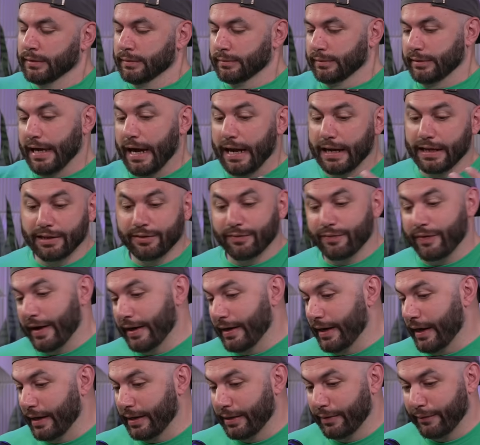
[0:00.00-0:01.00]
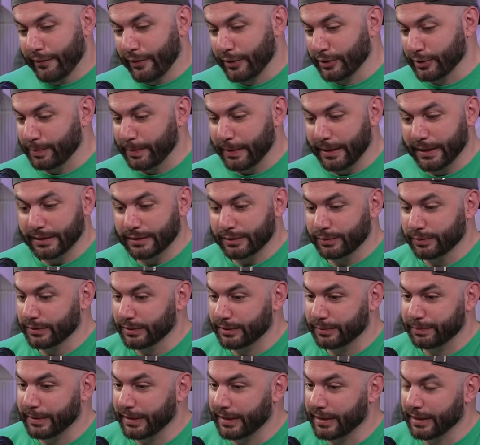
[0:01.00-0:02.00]
got into fine dining in the first place
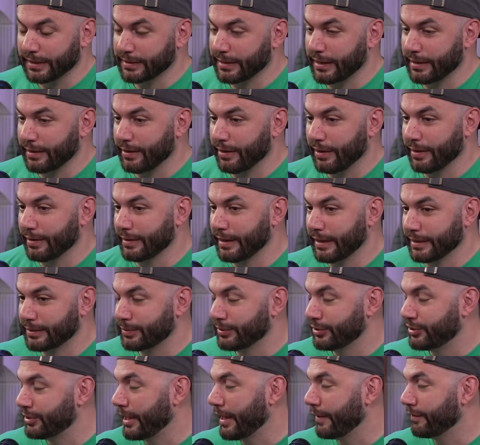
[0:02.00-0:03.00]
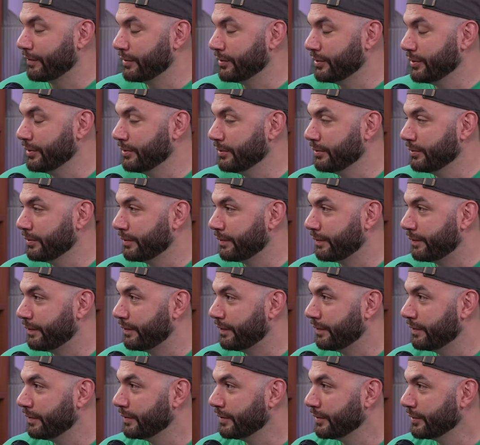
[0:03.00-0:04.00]
was because I thought that's what you have to do
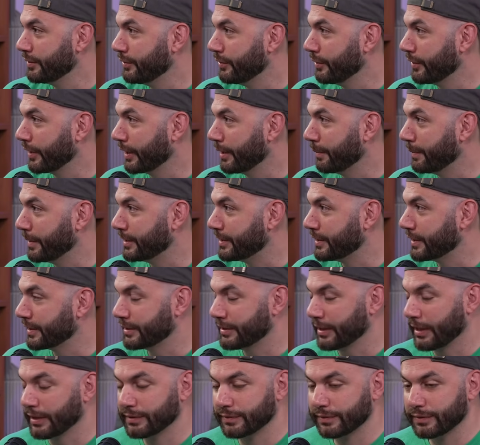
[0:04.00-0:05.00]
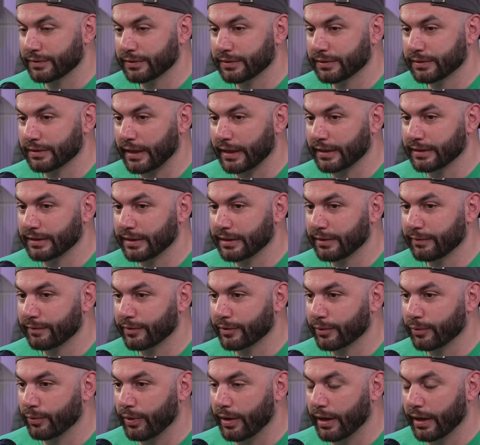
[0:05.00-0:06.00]
if you're going to be successful. And I did it
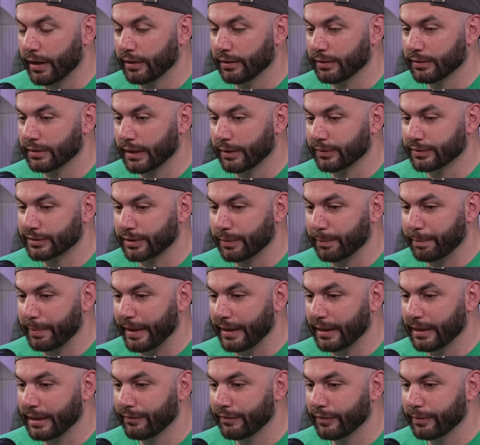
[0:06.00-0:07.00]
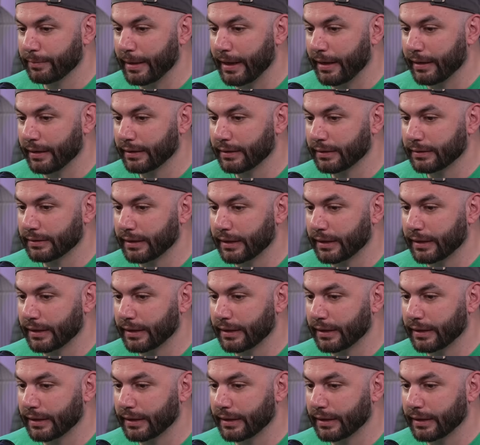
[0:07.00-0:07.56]
for a while, and I was competitive about it. And